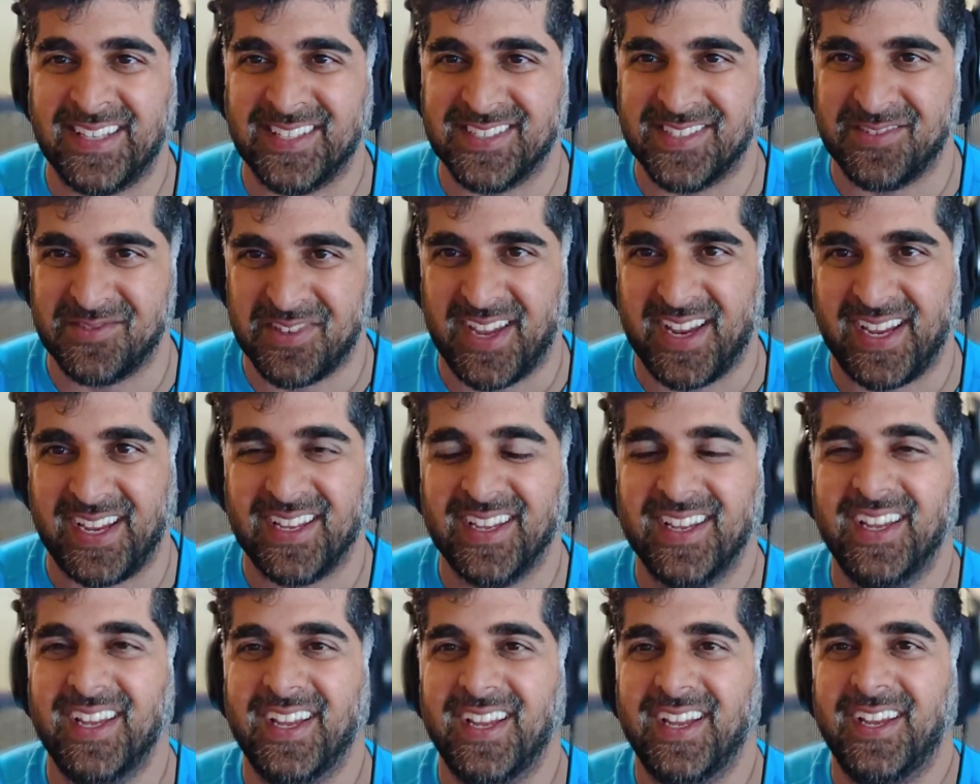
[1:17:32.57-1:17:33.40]
Because yeah. it's like
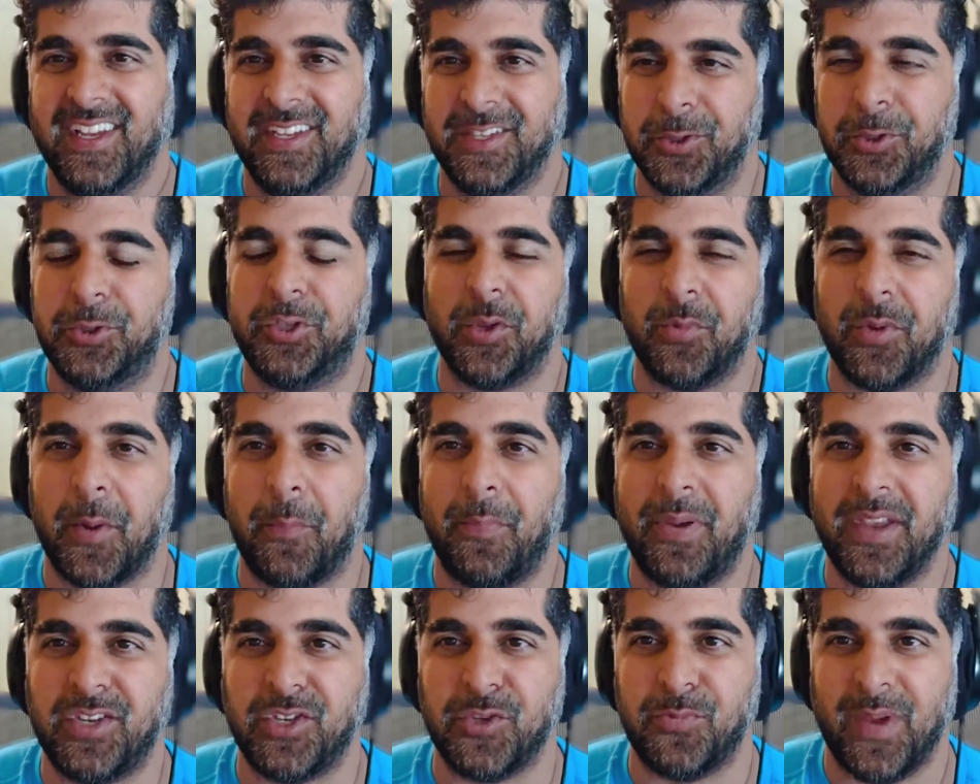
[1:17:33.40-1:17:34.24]
usually when a
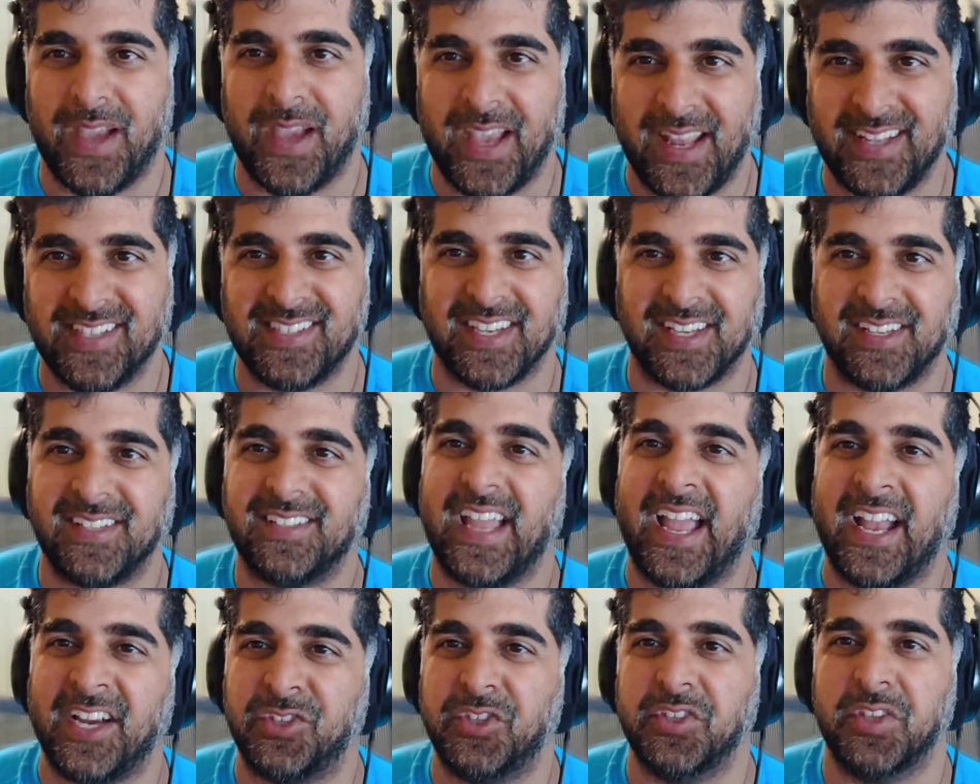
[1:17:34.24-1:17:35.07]
pitch is bad, it's like
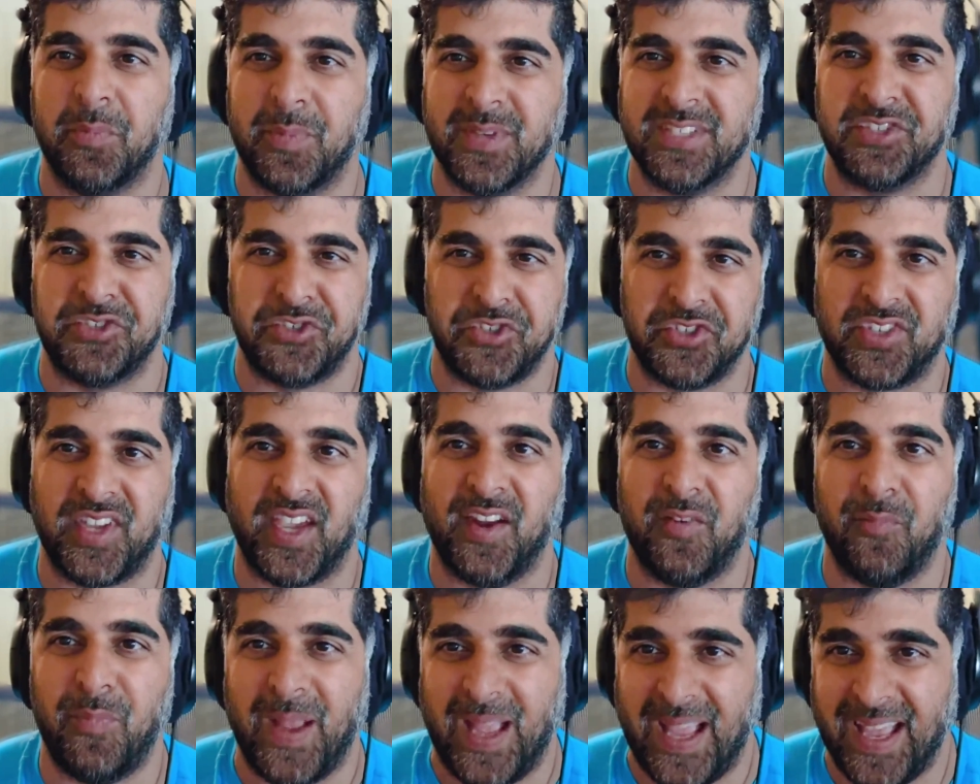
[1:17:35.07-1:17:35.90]
actually the business is kind
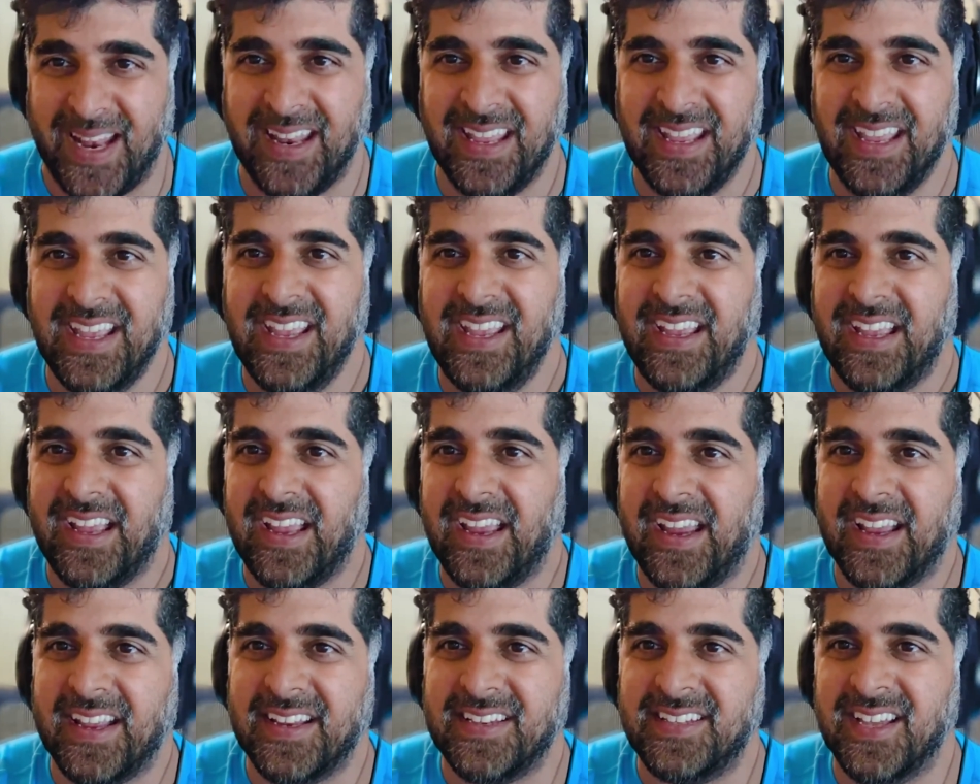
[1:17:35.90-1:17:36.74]
of bad.
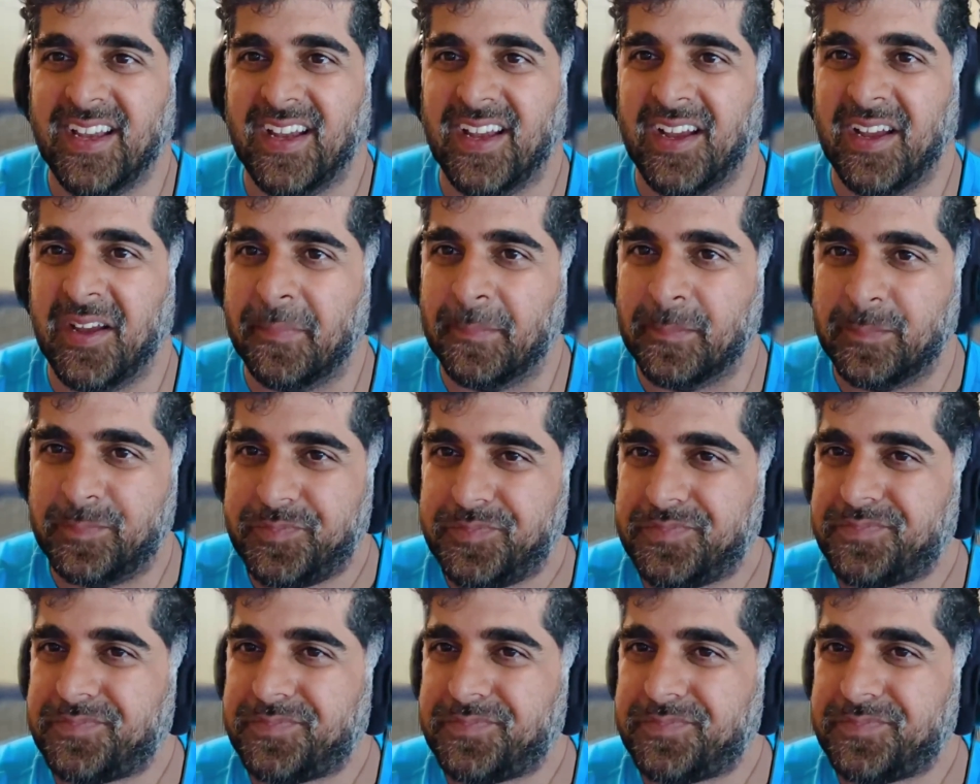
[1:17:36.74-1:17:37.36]
And um